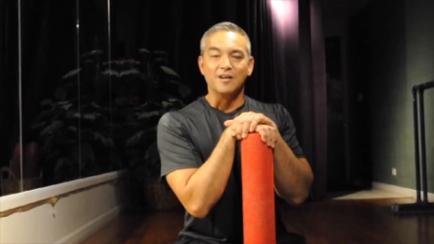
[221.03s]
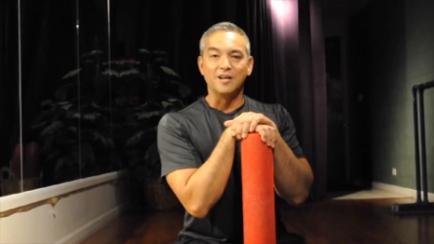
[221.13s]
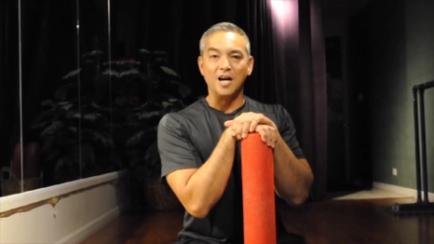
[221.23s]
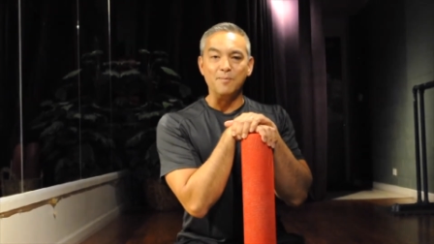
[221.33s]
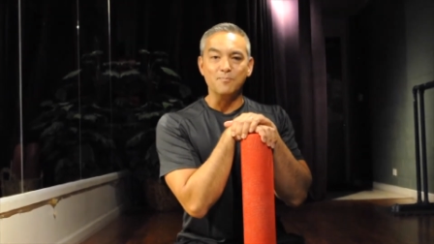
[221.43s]

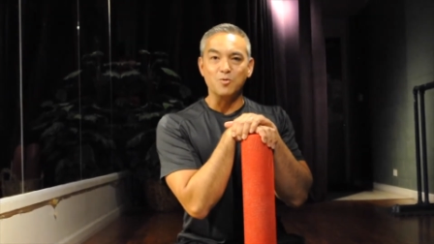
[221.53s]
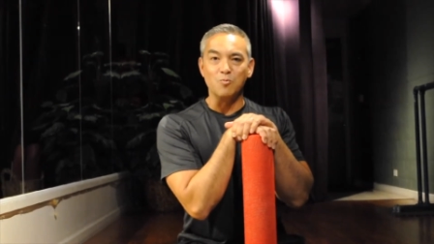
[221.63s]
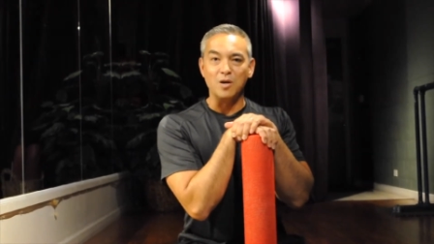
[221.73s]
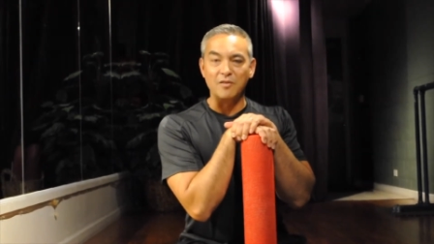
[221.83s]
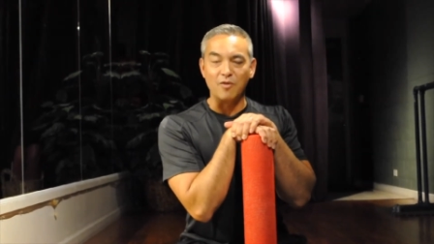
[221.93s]
Come to
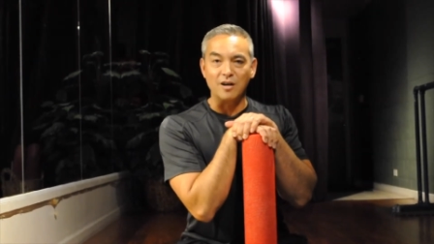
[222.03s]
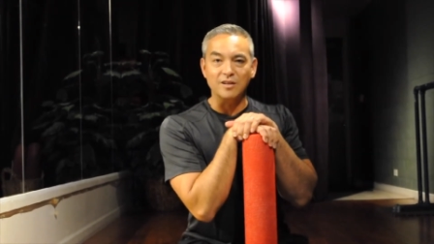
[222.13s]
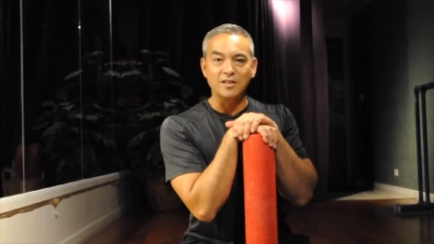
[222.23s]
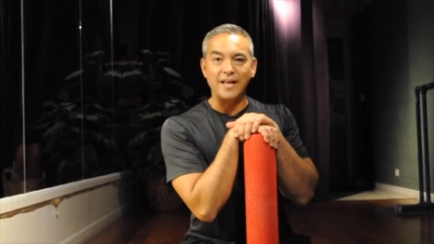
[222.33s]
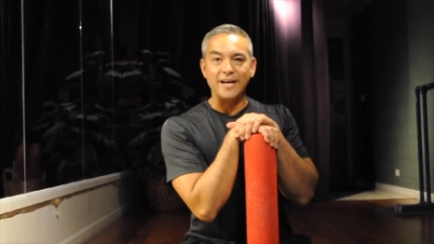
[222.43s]
one of our
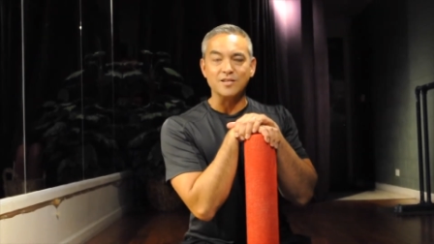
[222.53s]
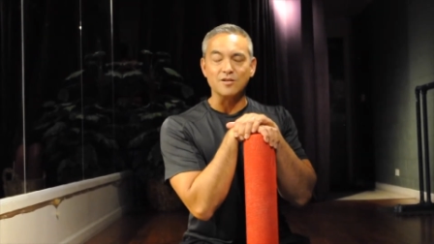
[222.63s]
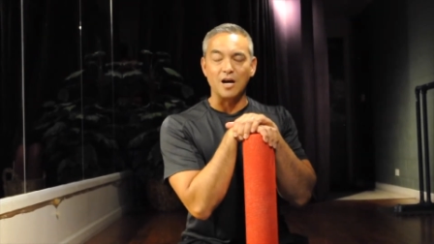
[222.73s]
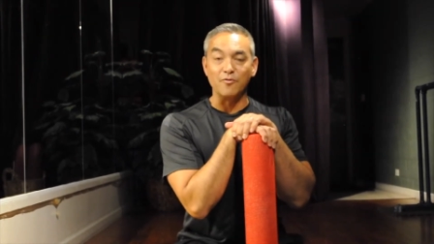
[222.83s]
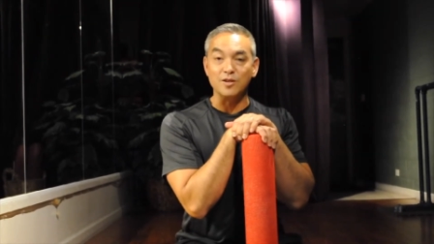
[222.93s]
classes
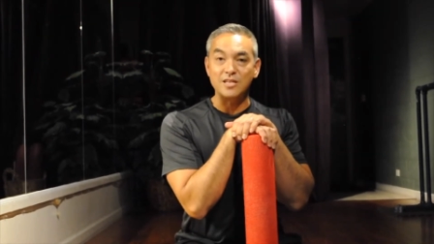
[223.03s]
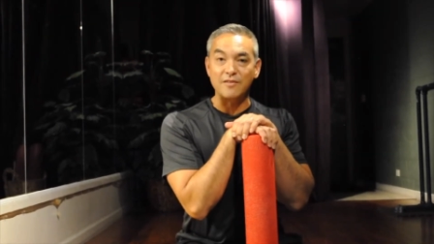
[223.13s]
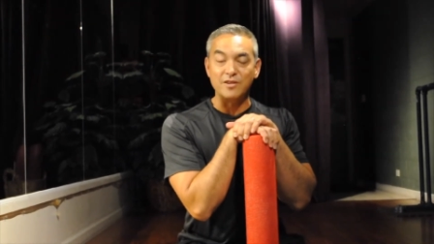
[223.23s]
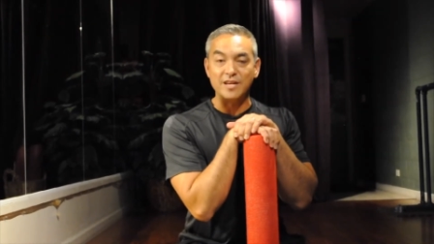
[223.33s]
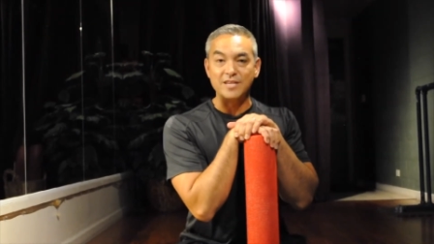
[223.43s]
offered
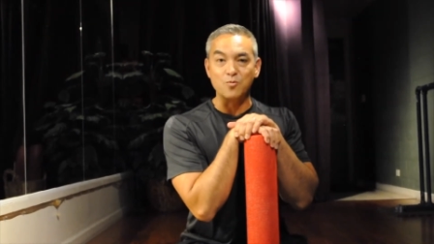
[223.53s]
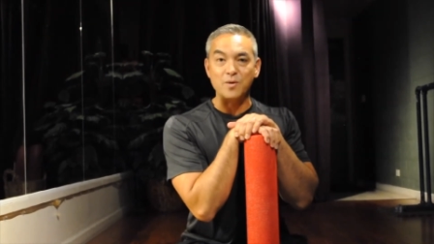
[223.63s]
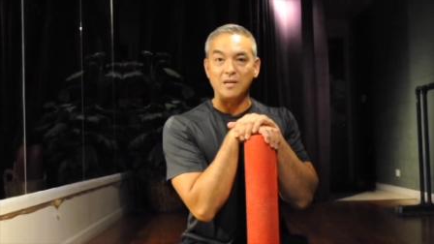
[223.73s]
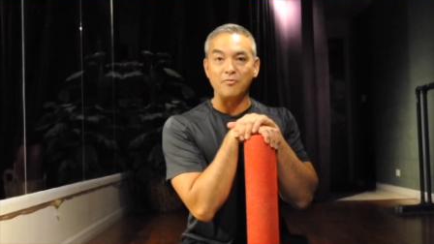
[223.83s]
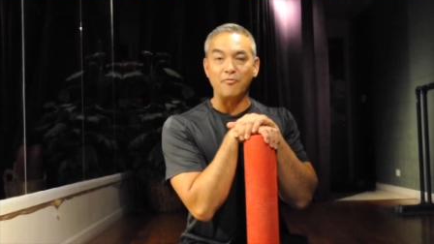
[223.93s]
7 days a
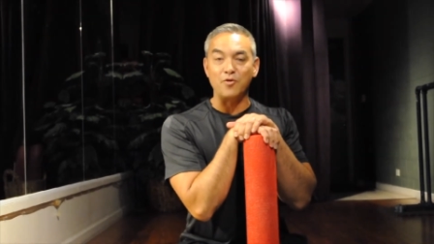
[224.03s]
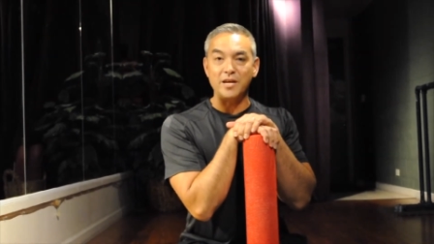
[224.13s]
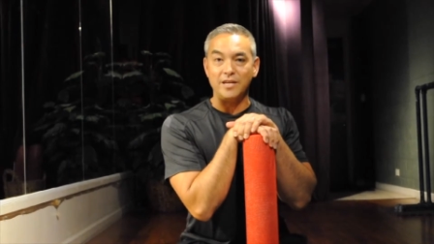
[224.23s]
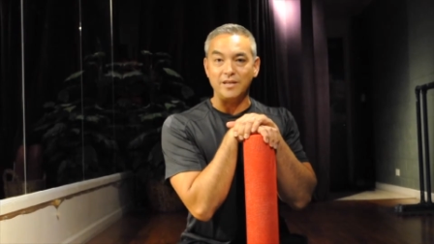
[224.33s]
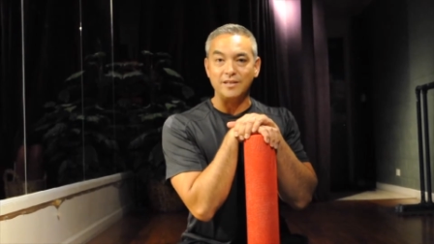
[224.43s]
week,
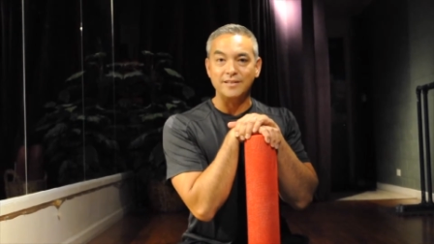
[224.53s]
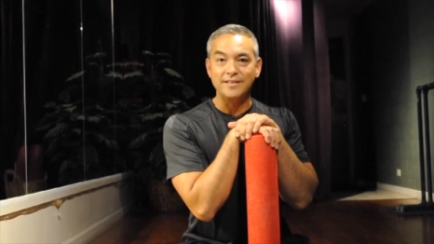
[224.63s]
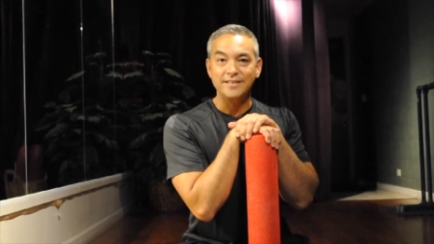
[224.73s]
free,